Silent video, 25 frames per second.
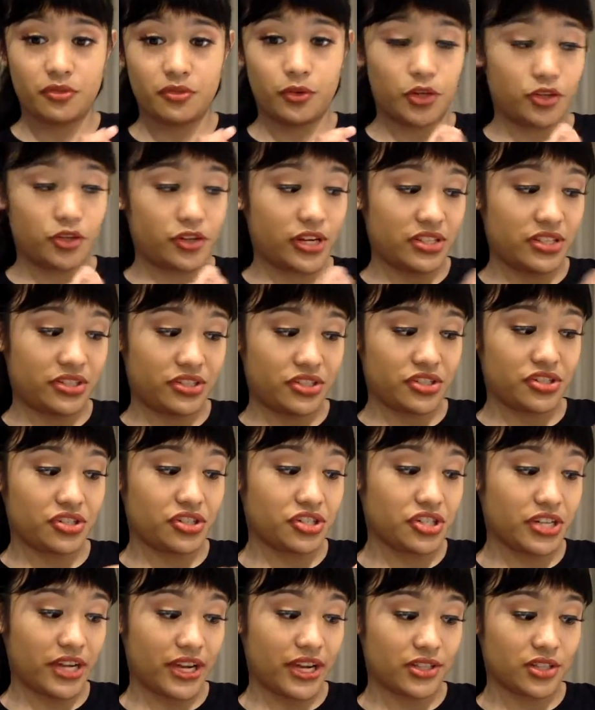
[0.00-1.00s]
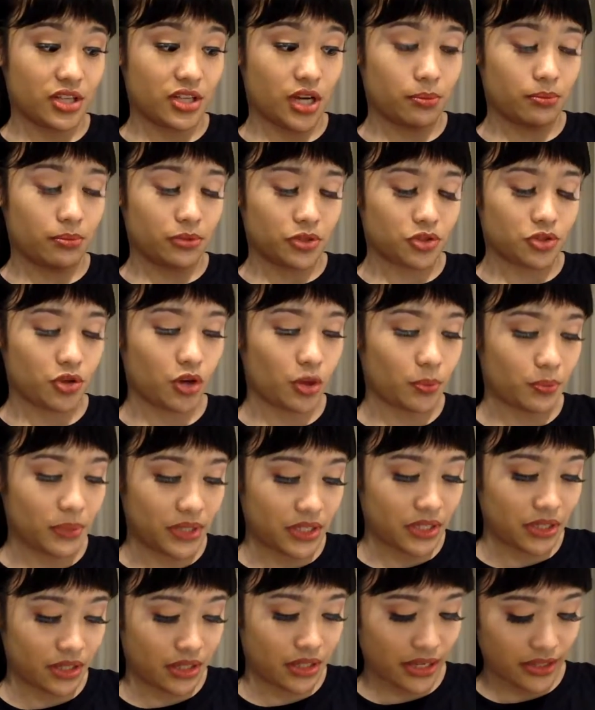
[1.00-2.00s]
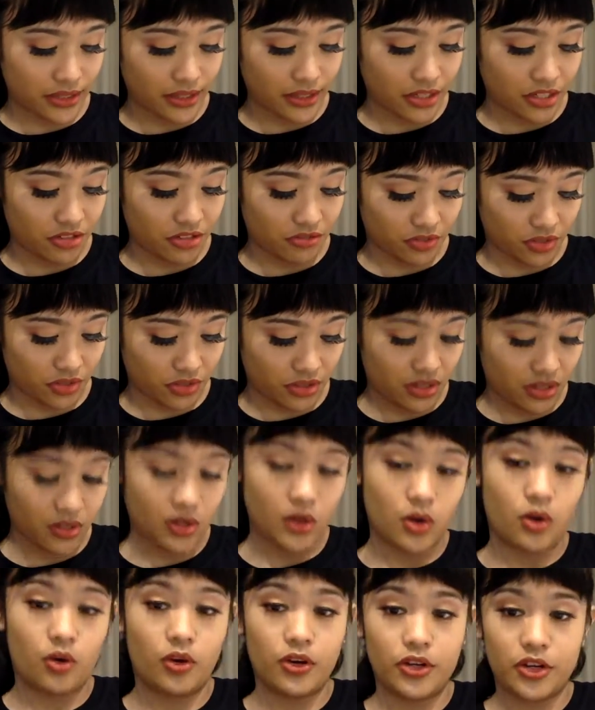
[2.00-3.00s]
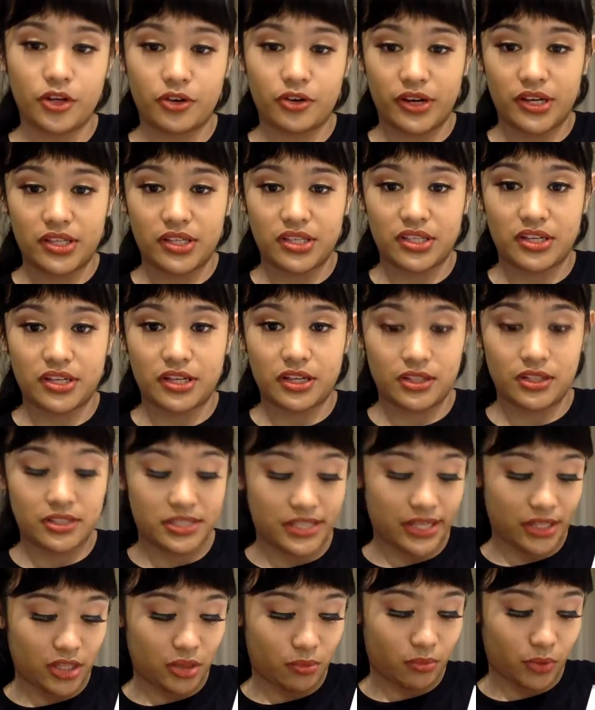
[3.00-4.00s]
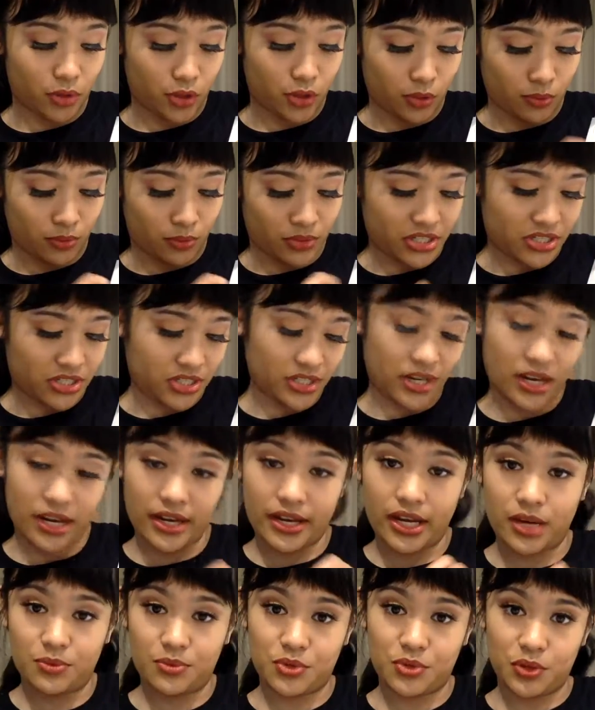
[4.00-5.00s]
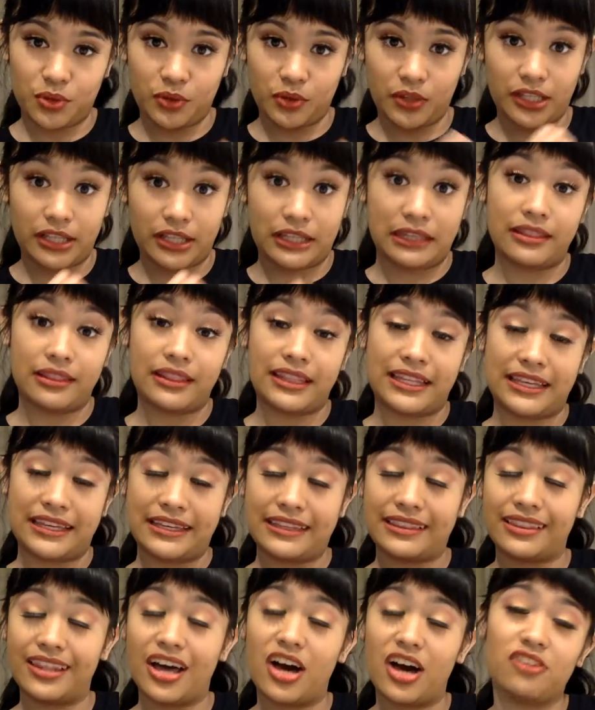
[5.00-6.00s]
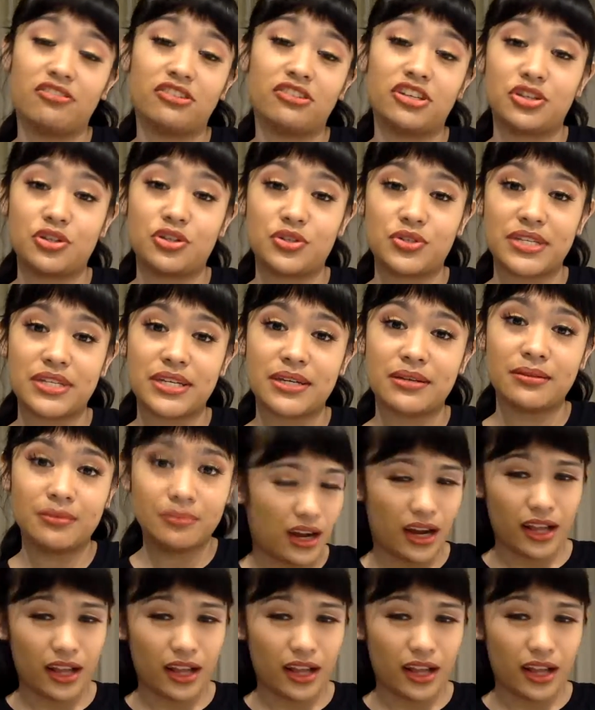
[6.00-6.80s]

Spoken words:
for transition shades up the top here, and then you've got all your crazy colors down the bottom, which I absolutely love using.